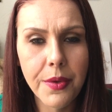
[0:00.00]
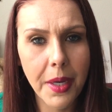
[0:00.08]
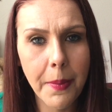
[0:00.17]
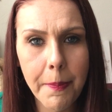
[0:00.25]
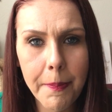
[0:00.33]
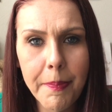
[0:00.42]
And
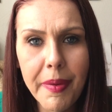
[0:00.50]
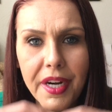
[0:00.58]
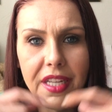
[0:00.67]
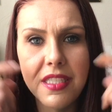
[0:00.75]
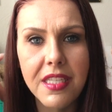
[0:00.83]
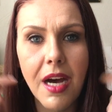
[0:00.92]
I put
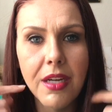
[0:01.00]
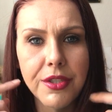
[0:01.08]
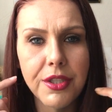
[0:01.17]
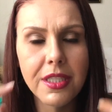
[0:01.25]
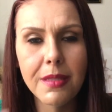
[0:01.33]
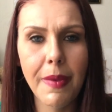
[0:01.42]
a
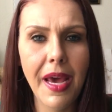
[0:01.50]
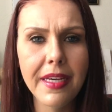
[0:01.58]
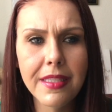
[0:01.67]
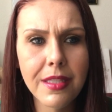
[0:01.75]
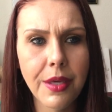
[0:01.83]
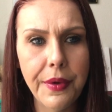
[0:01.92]
doctor's
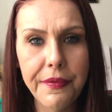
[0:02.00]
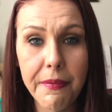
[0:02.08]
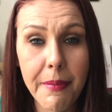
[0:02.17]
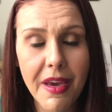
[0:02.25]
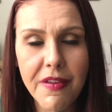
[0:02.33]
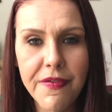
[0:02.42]
mask
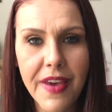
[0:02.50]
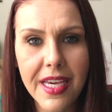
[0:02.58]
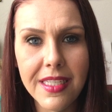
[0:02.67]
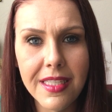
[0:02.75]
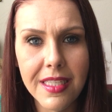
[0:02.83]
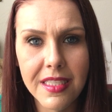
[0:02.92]
over my
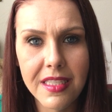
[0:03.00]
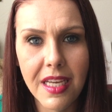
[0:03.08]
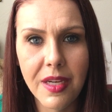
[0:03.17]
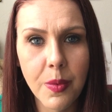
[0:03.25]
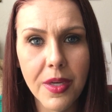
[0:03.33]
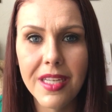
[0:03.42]
face, and I
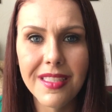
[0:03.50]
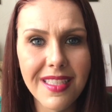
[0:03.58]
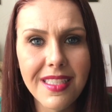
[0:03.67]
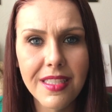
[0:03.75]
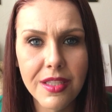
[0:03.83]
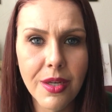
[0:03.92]
think, well, at
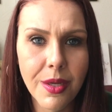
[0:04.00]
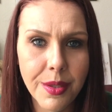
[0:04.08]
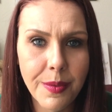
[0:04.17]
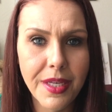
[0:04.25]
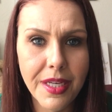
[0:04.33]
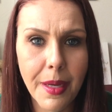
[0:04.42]
least it's
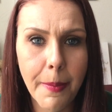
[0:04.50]
Halloween.